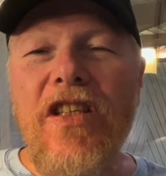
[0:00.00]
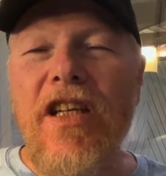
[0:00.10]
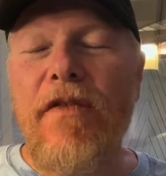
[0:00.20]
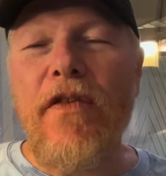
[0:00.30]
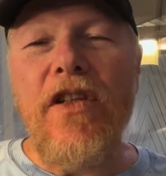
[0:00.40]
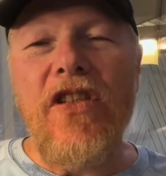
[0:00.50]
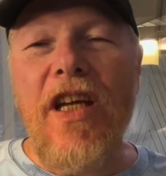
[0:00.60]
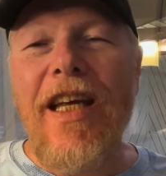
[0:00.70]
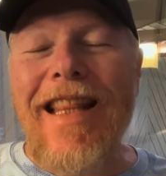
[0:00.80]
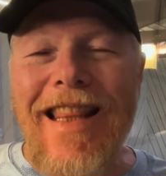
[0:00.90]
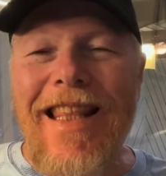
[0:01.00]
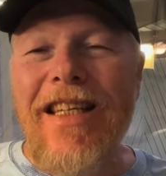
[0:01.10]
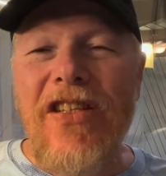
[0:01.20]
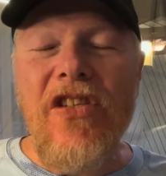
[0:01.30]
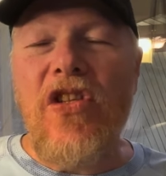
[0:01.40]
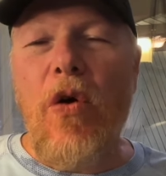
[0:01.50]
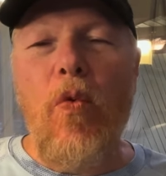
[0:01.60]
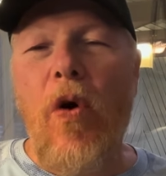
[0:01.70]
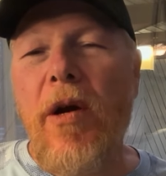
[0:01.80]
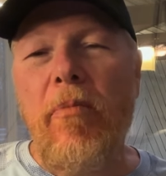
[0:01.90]
difference, this is the
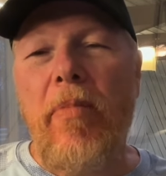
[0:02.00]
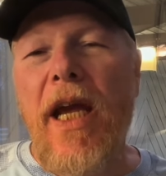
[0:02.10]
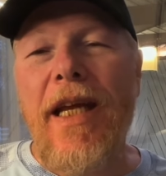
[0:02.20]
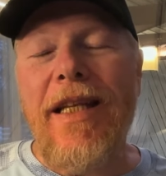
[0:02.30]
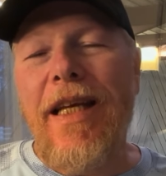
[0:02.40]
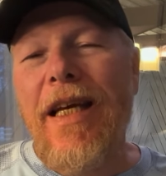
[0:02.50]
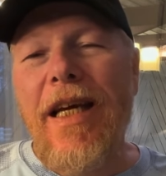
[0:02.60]
one bait